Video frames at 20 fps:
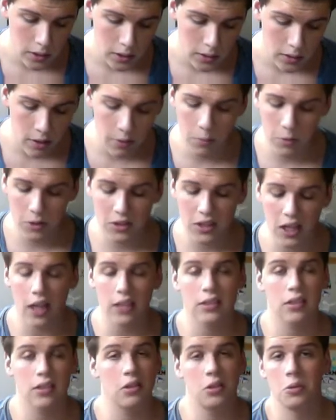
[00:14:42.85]
it was
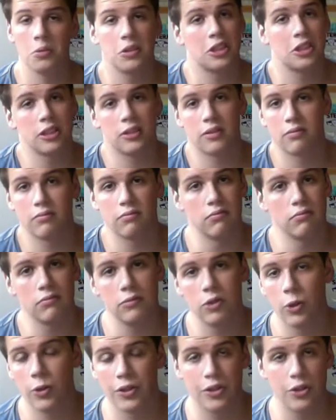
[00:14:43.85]
Hazard, who was just
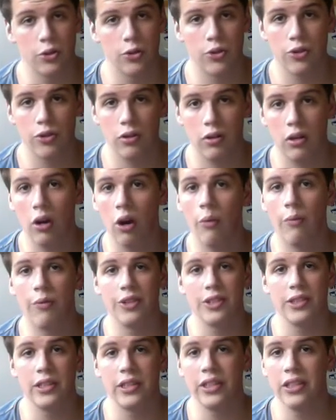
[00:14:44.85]
good as usual.
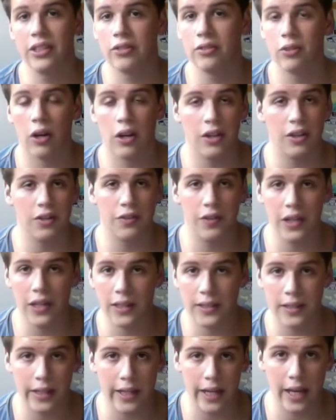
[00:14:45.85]
Obviously not as fit
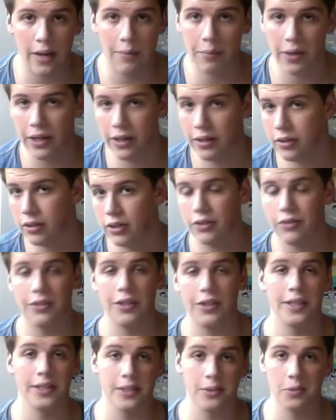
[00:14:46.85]
as he can be, not as
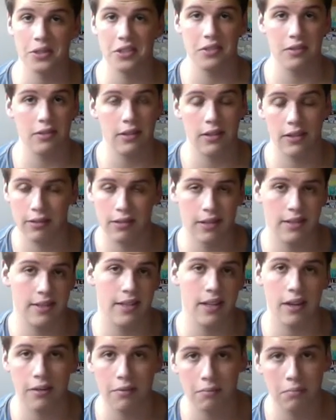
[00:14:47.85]
fit as he was in, let's
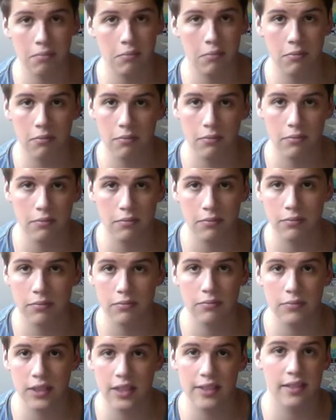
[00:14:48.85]
say,
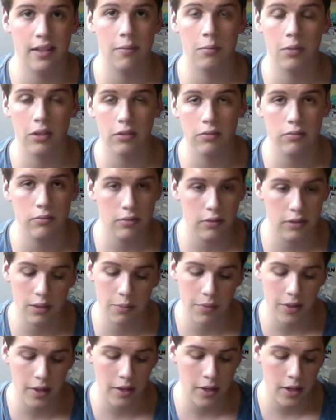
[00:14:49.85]
December or
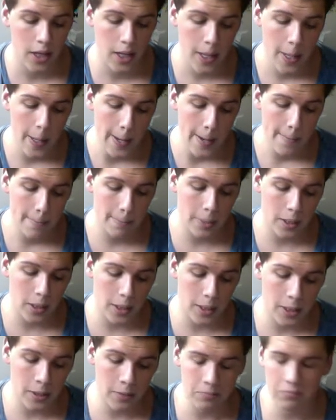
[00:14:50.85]
something.
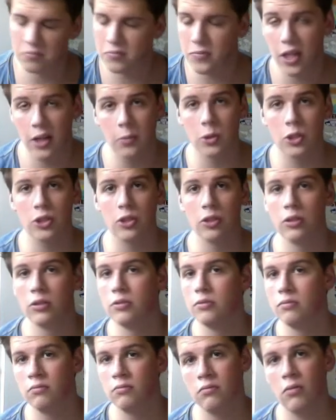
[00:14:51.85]
But he was
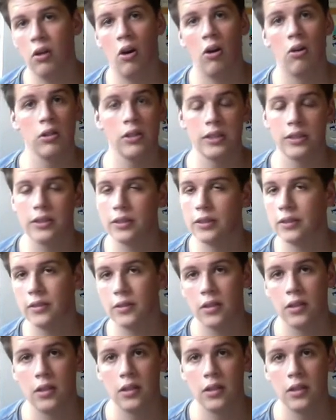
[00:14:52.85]
good. All his